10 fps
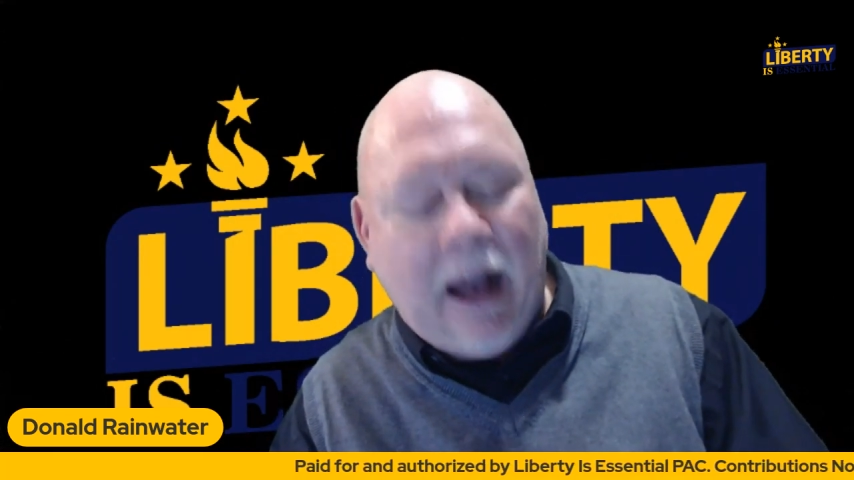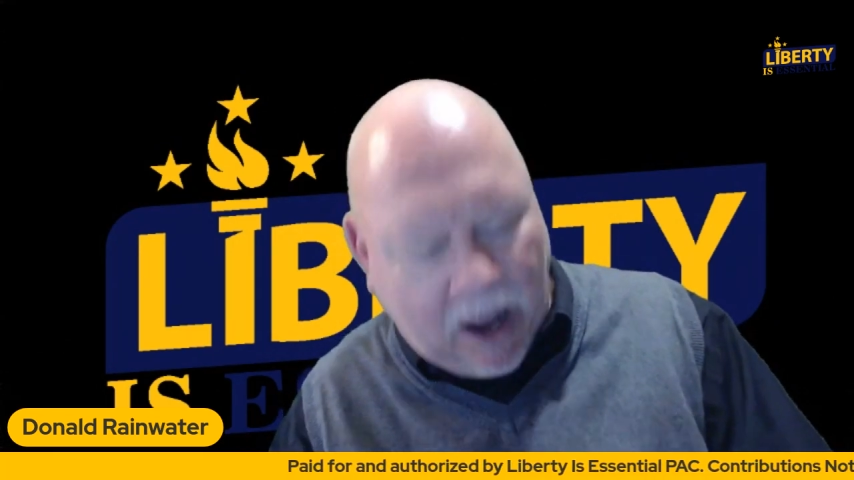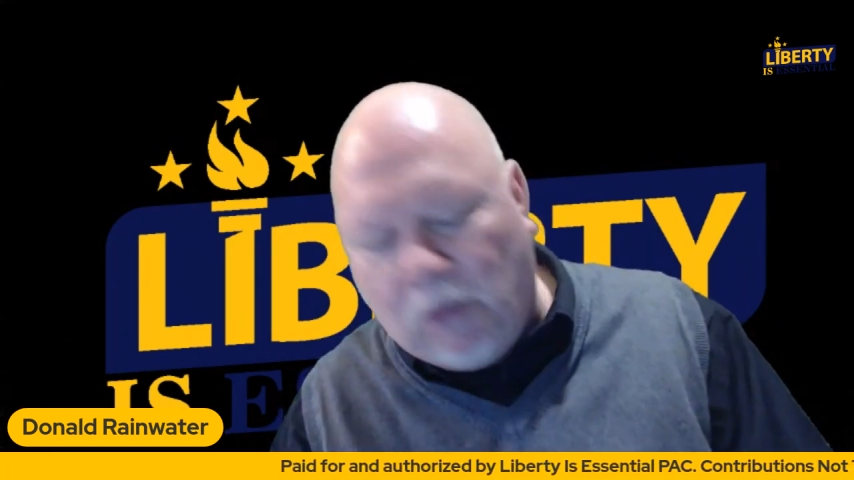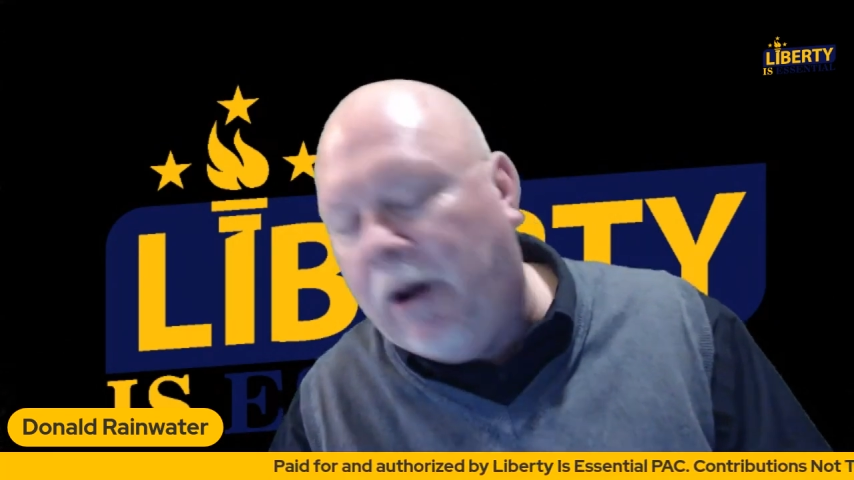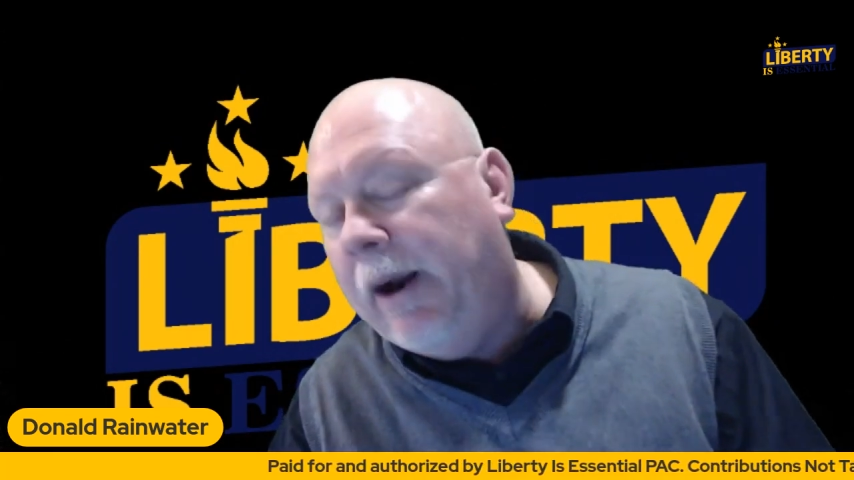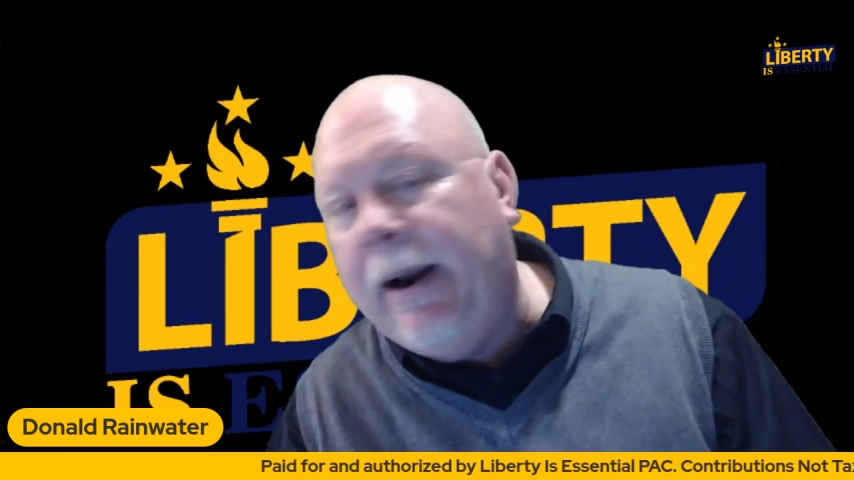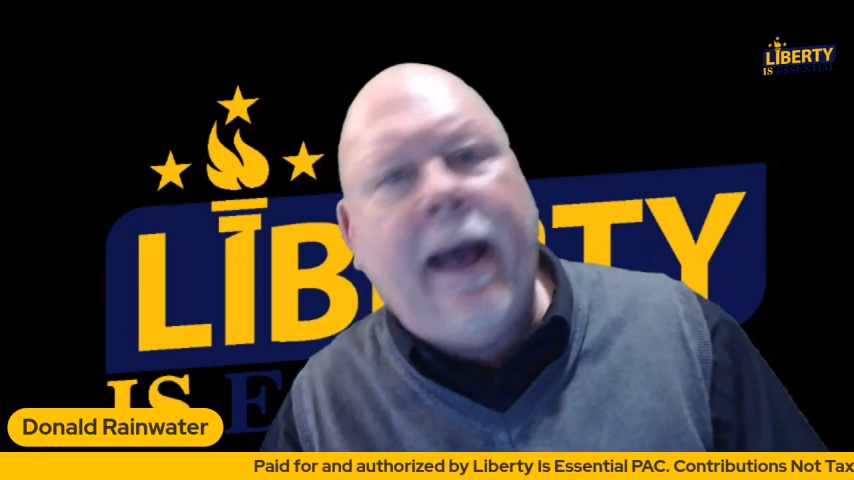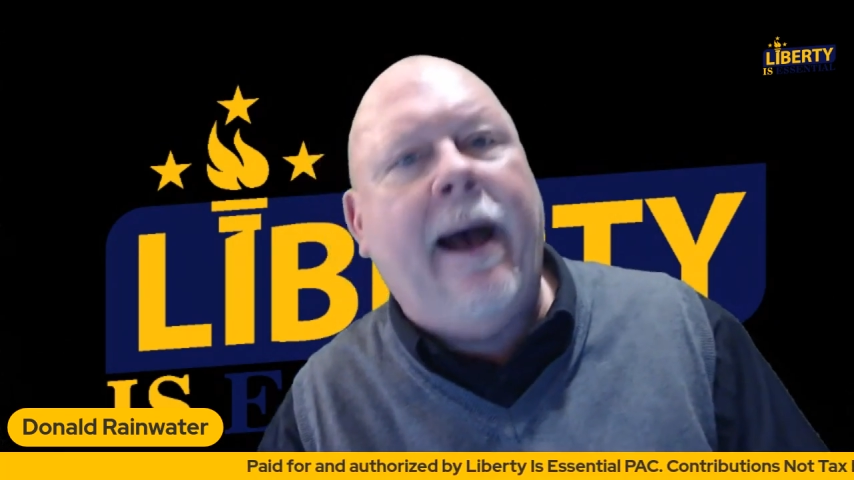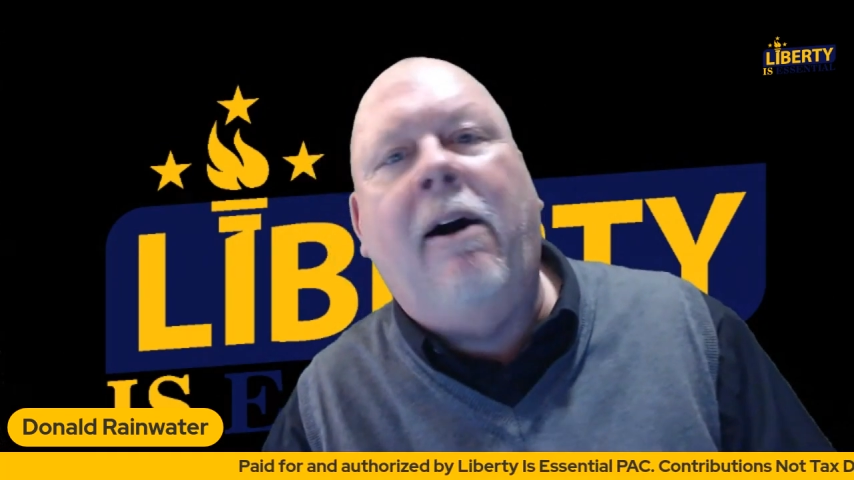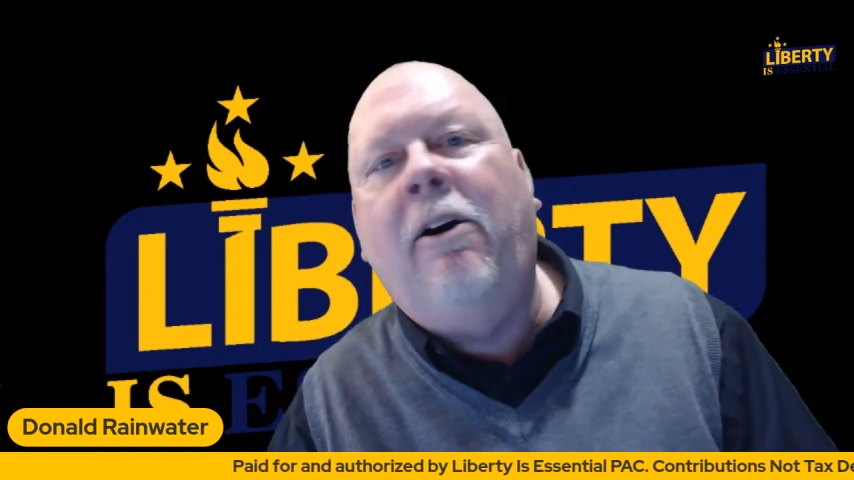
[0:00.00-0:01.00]
I want it
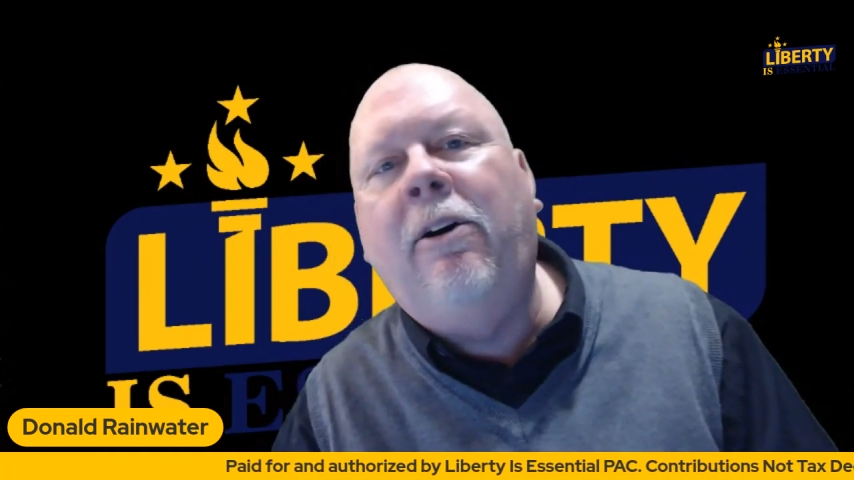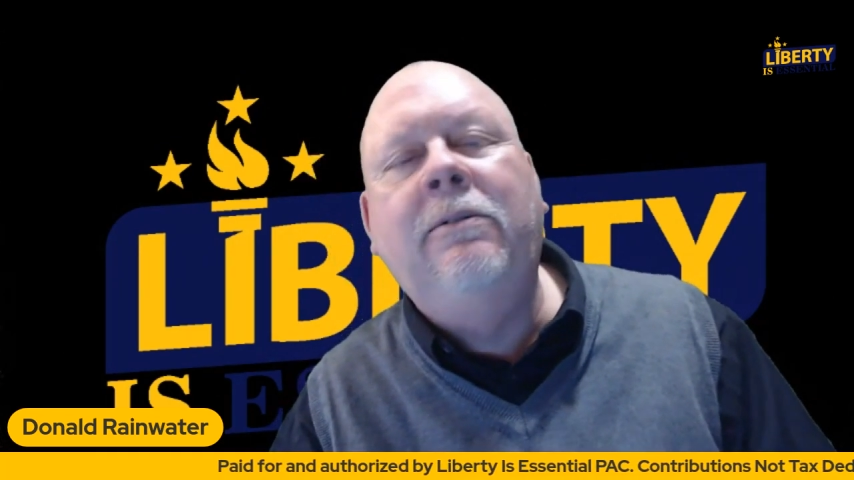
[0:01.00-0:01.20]
now.